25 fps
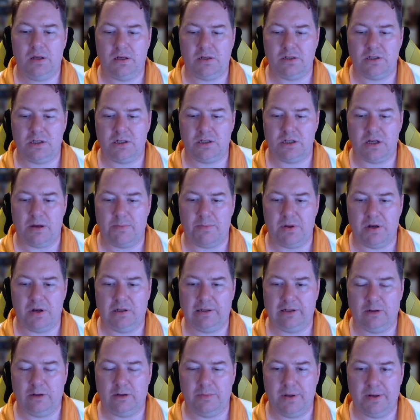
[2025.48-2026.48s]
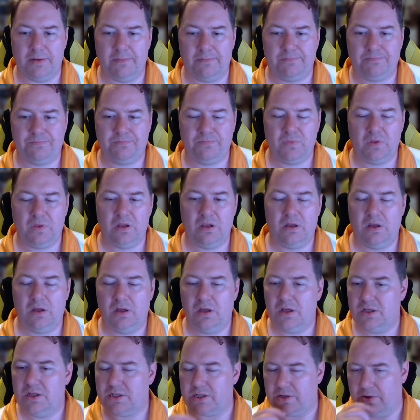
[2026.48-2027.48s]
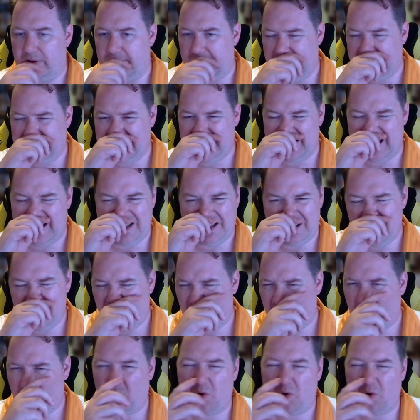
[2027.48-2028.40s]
and just jump in a little bit. So it's not